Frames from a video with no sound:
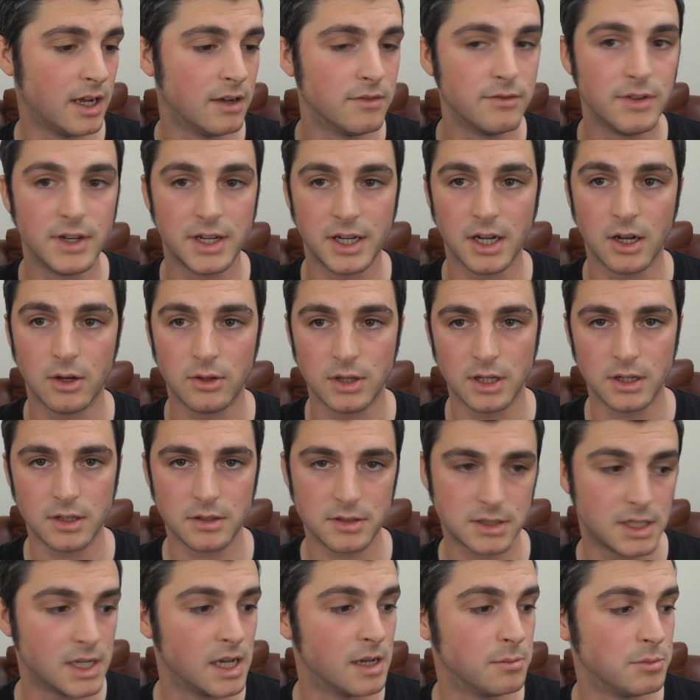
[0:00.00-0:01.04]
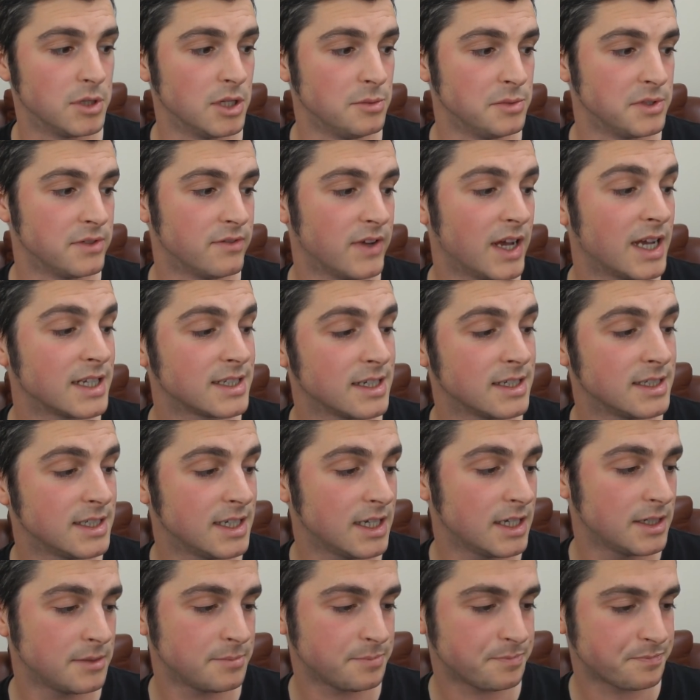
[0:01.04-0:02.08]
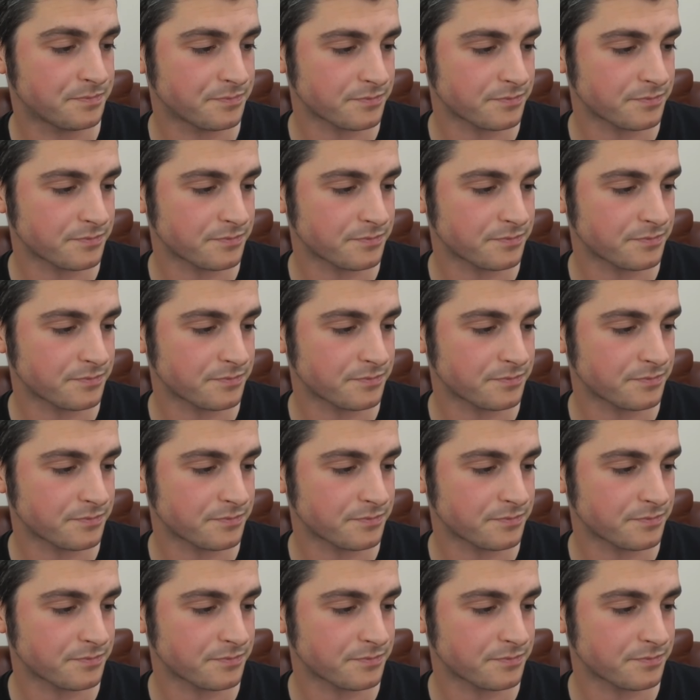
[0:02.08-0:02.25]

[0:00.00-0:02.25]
video that Plumes of Hazard did.